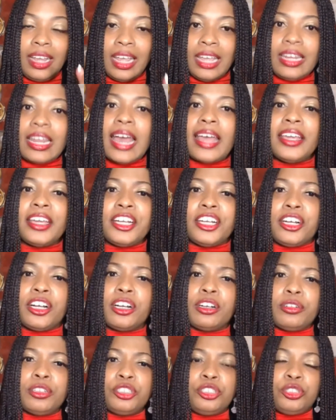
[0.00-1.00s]
And I
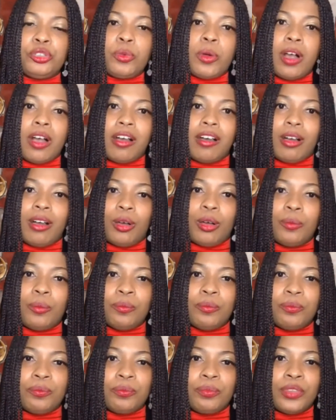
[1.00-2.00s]
encourage you all
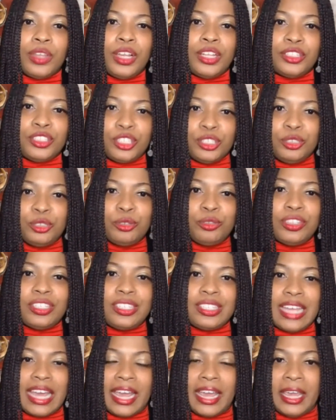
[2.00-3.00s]
to do the
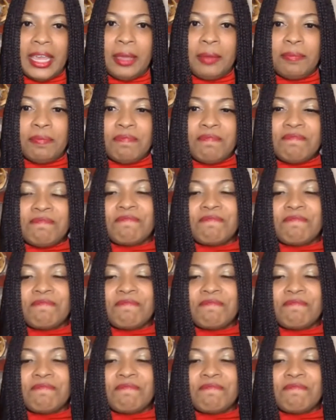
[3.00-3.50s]
same.